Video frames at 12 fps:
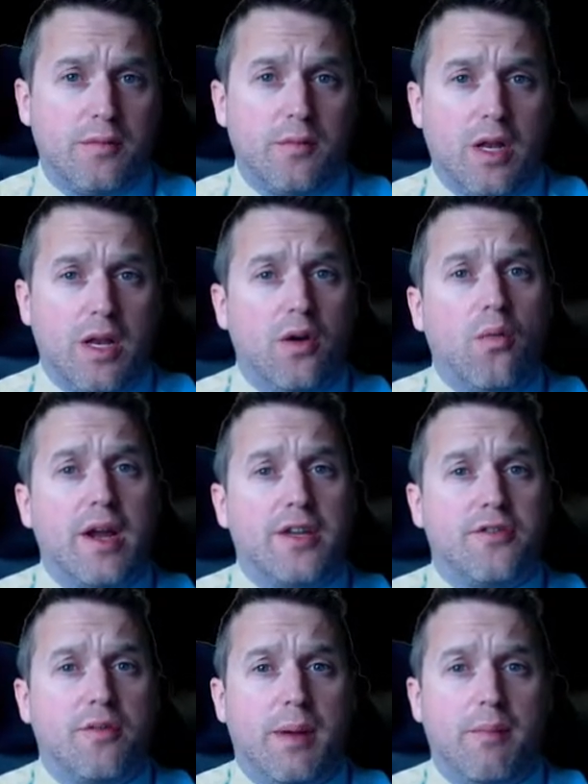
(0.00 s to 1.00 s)
a little way
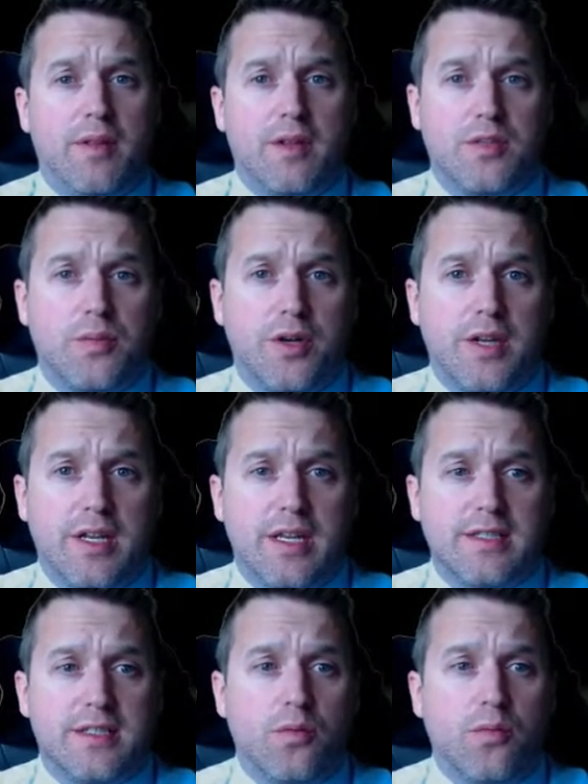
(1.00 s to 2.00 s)
to remember this one
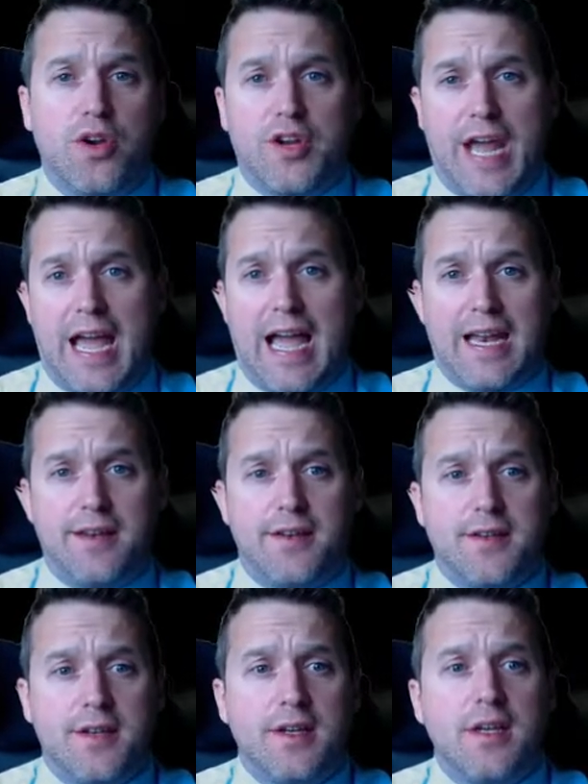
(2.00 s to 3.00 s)
is the word
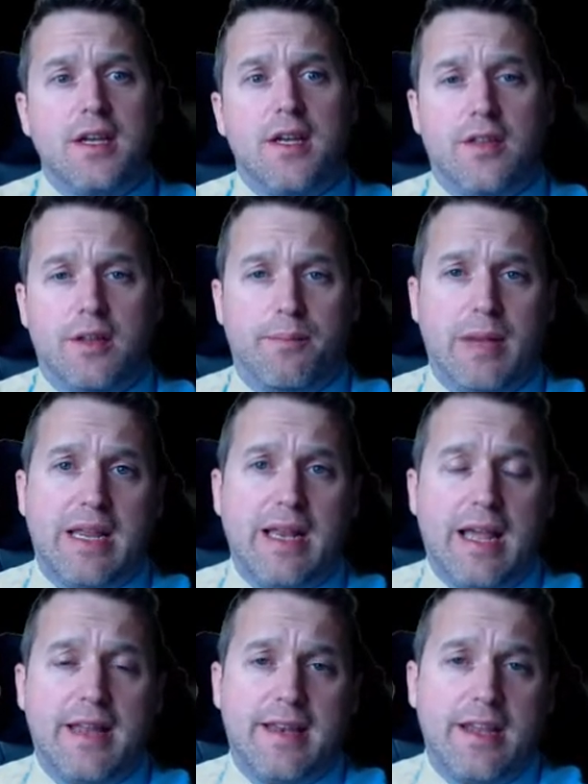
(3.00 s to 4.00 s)
AND. The big
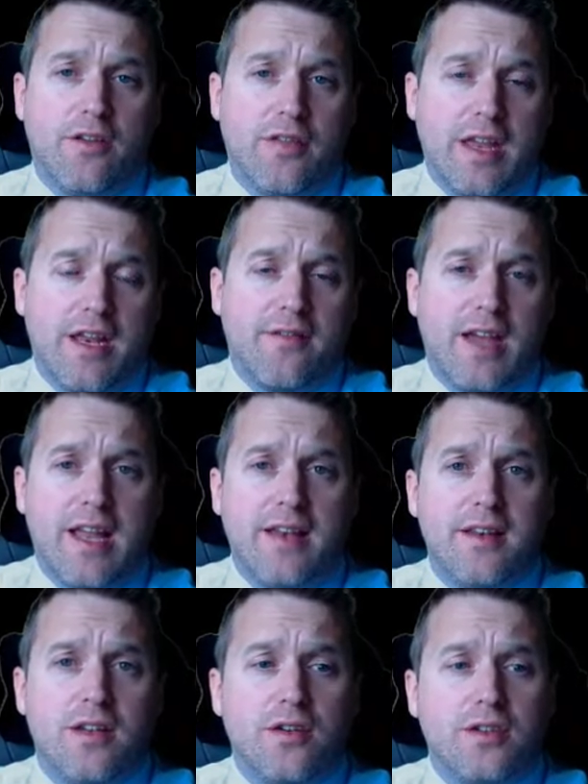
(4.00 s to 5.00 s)
letter D on the end of
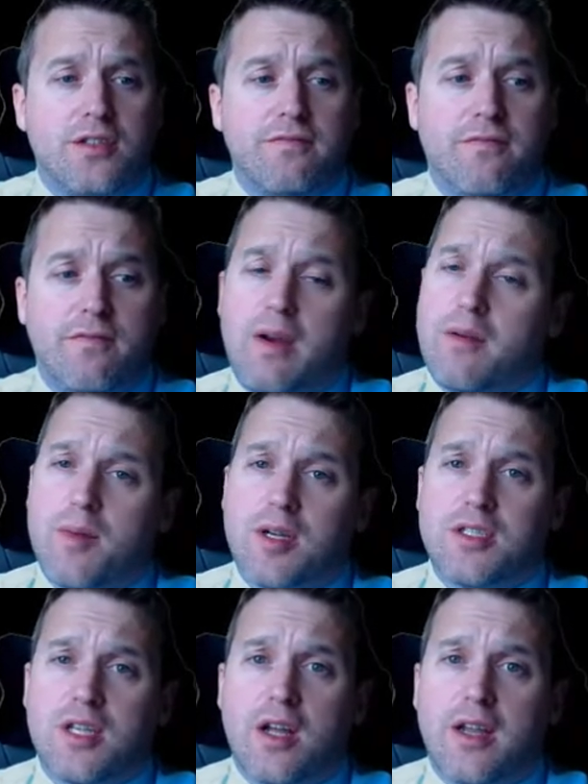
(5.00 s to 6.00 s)
AND looks very
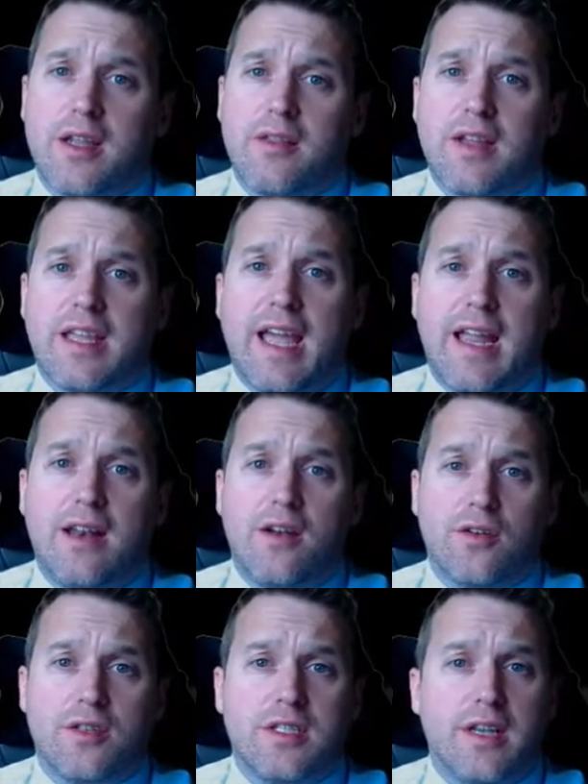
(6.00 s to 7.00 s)
much like the gate
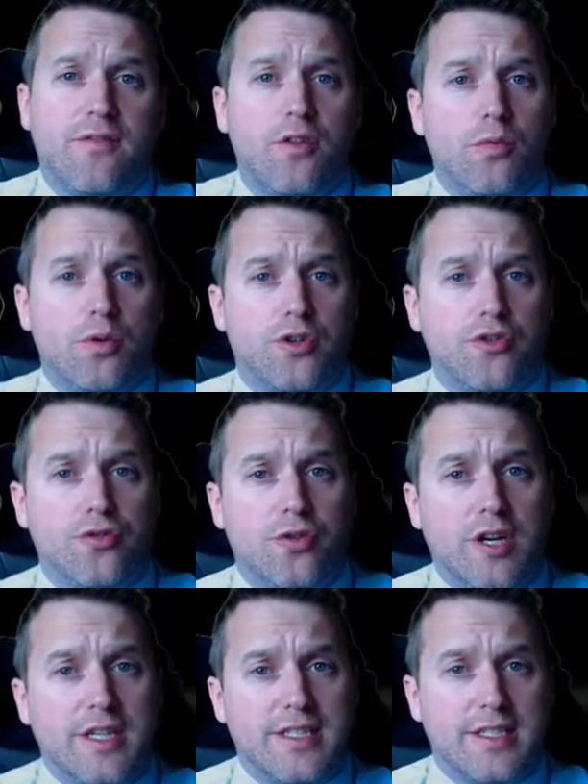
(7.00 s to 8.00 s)
looks if you were to draw
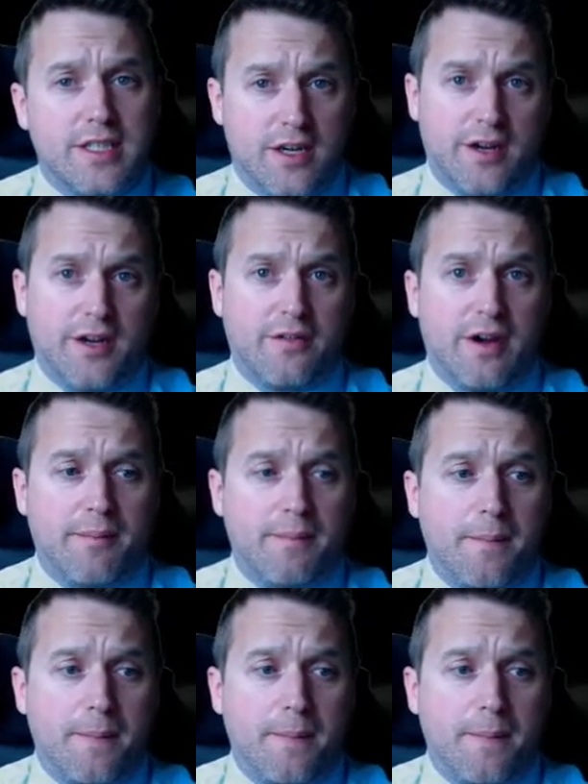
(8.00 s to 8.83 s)
it as a diagram.